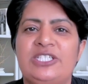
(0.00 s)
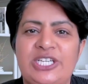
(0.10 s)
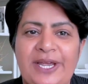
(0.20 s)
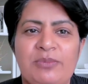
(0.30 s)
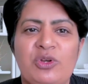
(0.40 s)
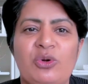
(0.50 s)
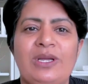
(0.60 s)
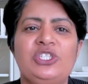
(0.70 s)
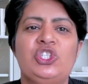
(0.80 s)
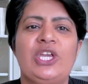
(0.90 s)
time
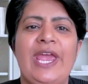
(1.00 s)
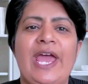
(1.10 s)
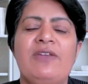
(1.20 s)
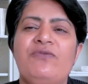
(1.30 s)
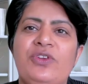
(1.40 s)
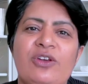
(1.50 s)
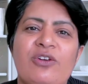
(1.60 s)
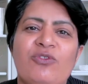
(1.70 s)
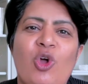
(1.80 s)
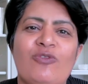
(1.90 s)
crunch, and fear
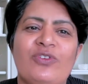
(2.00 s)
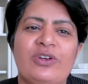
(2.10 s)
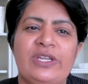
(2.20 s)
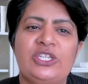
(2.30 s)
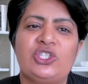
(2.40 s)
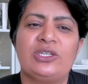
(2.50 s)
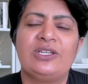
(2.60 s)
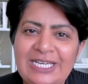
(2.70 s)
of confrontation.